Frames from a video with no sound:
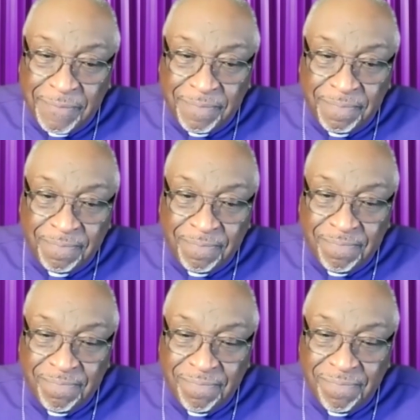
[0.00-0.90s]

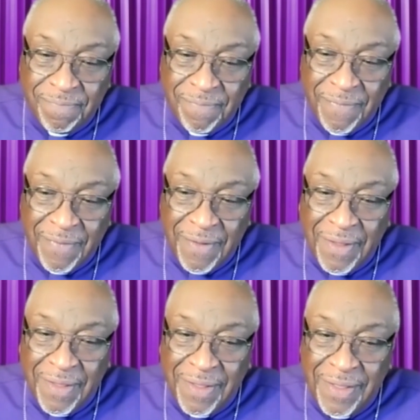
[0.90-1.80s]

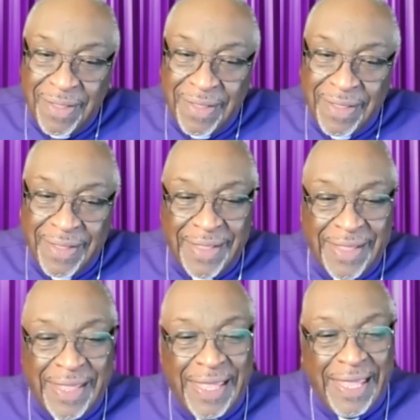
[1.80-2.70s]

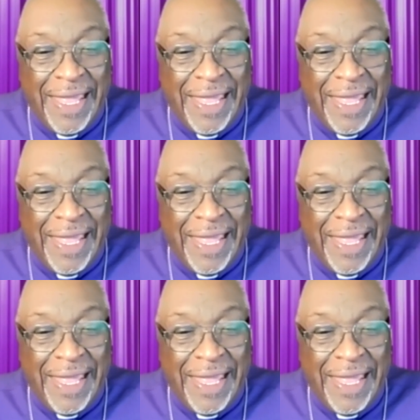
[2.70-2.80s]
(silence)